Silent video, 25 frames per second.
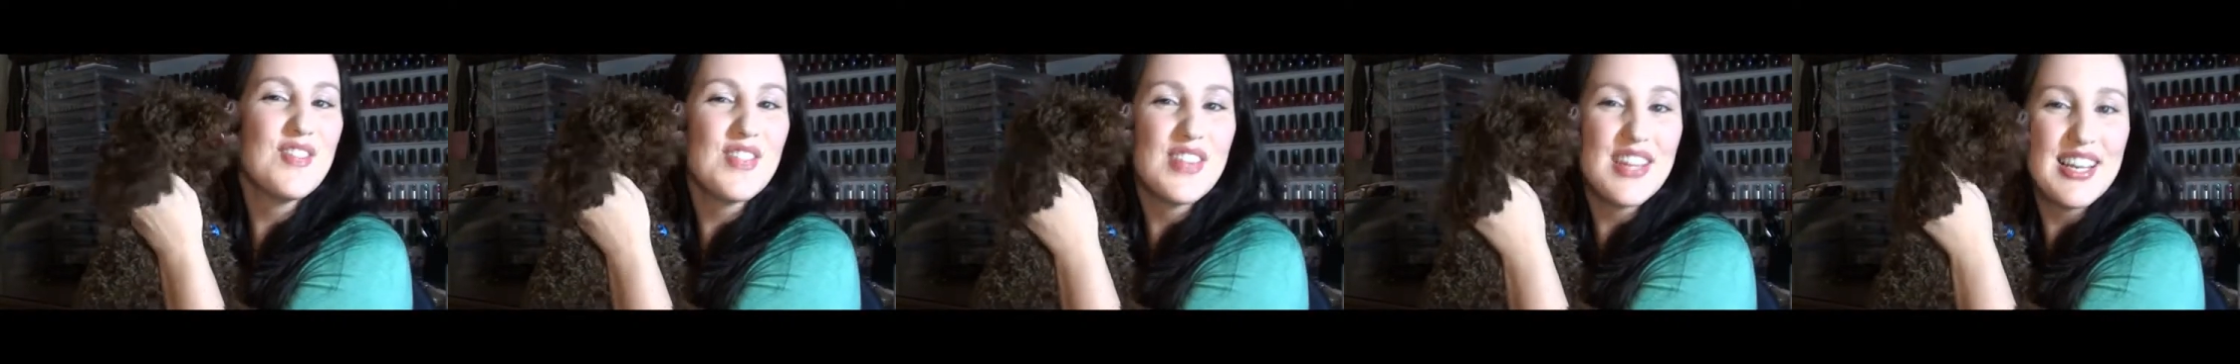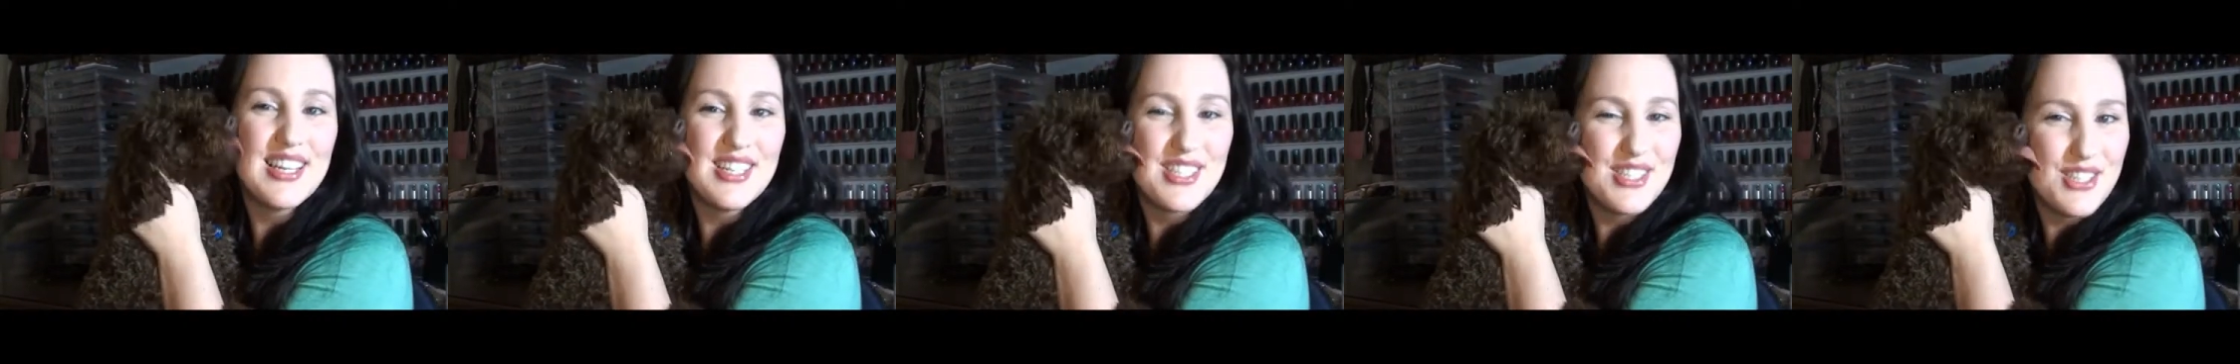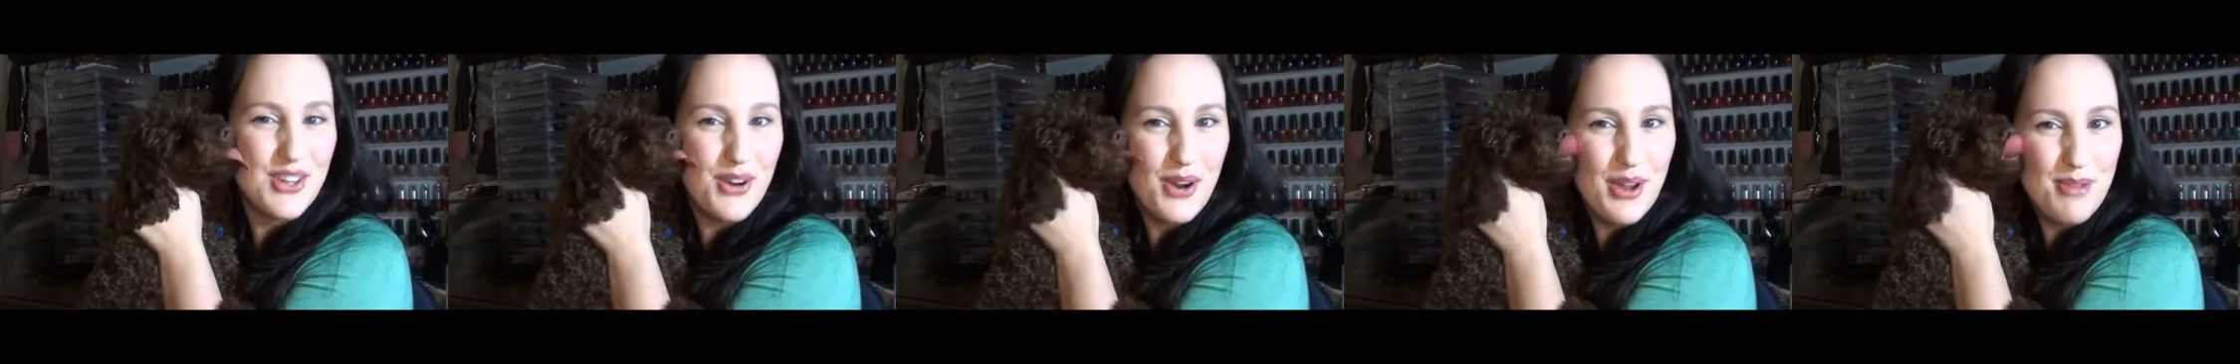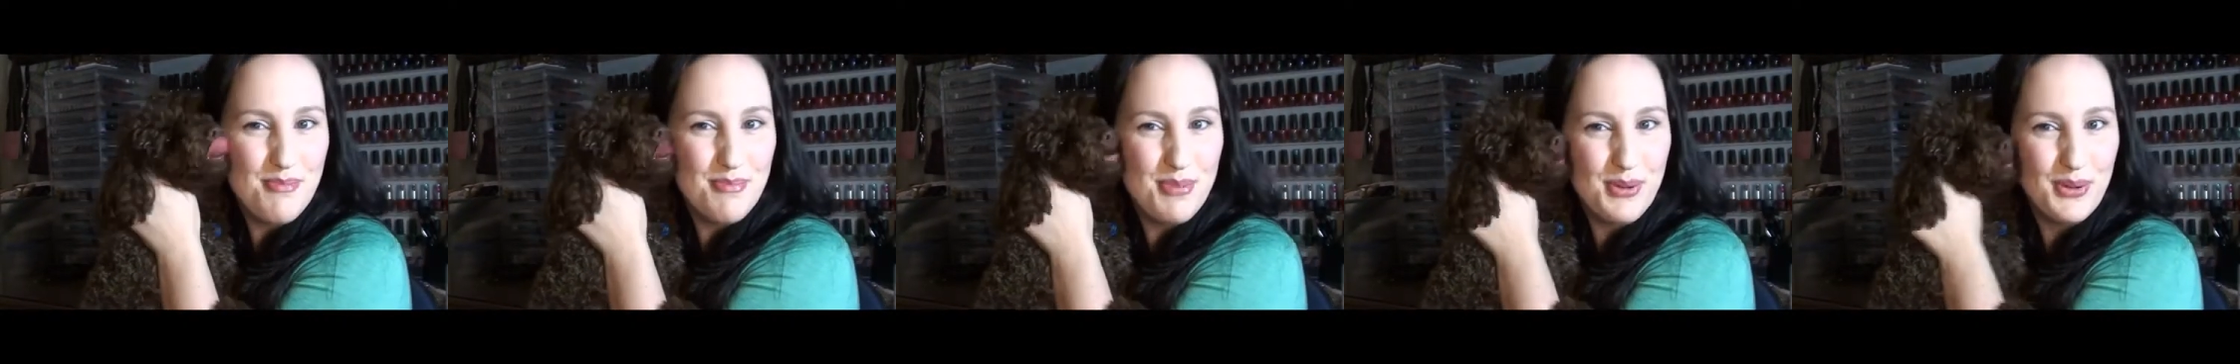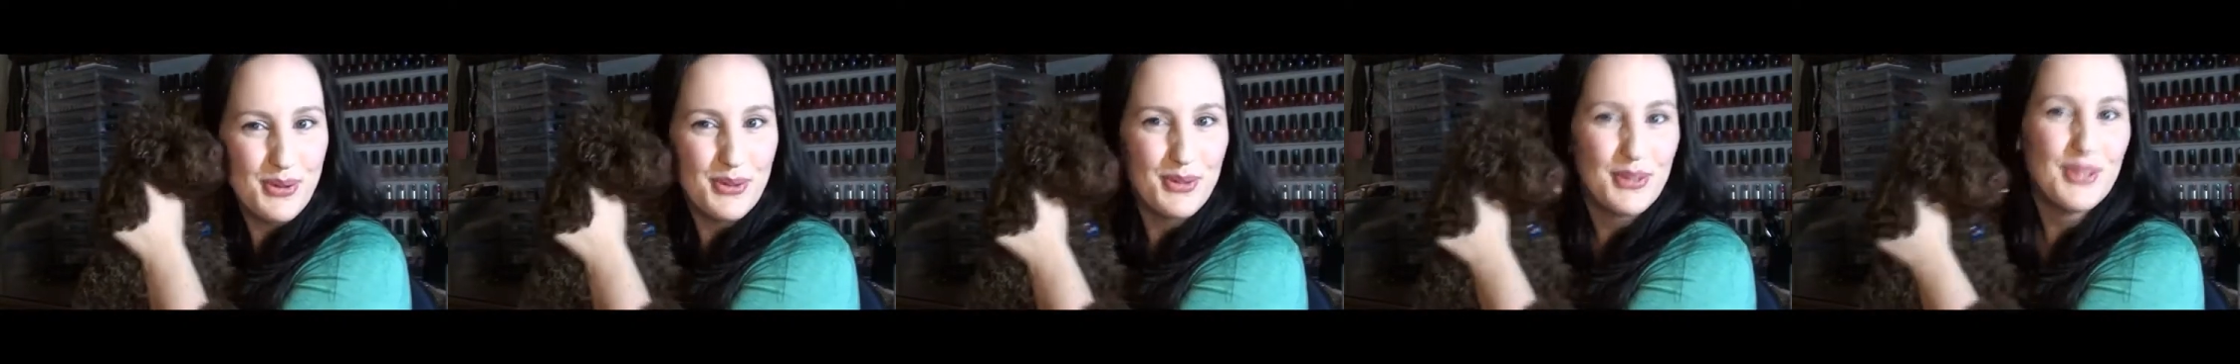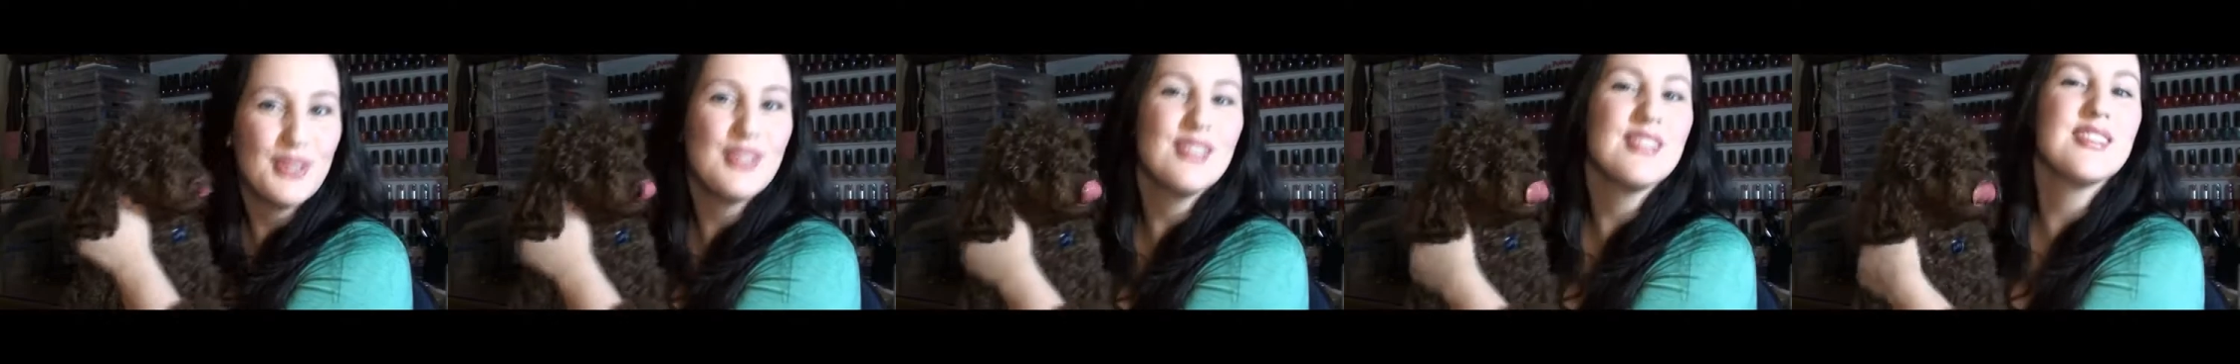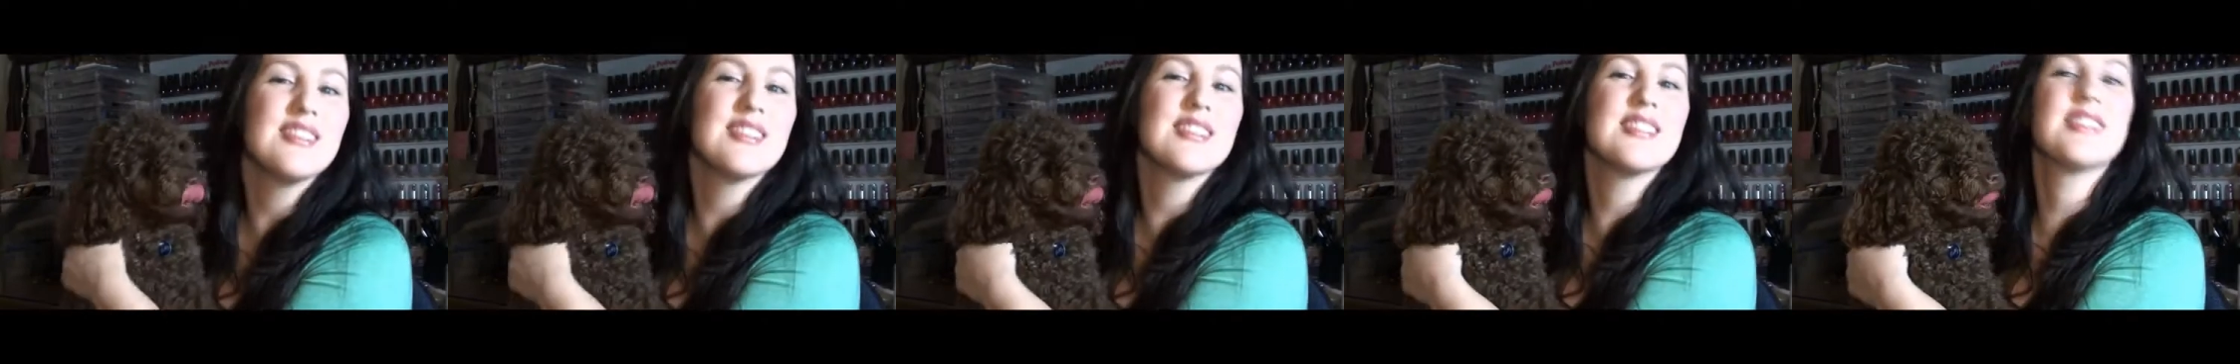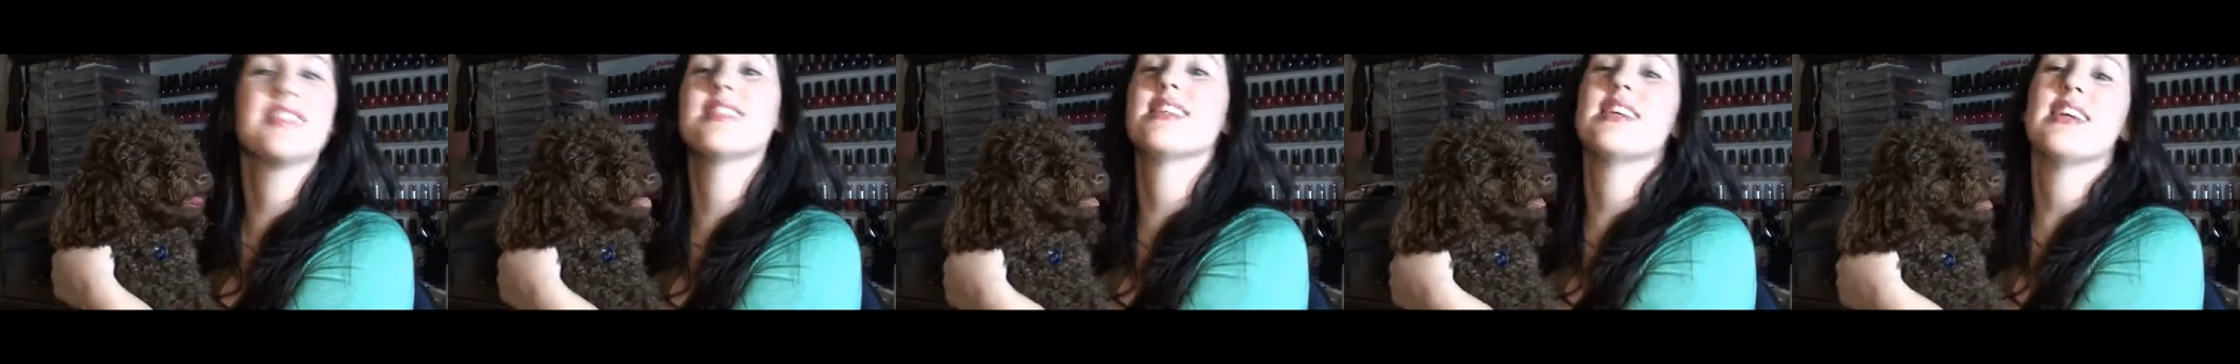They're toy
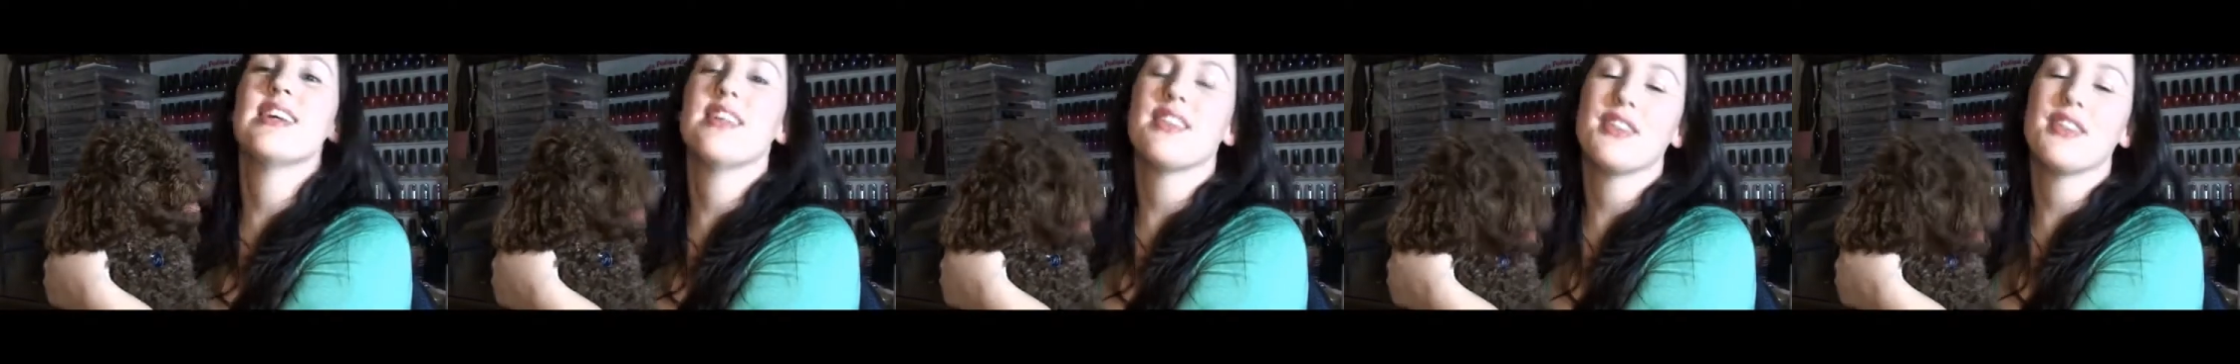poodles.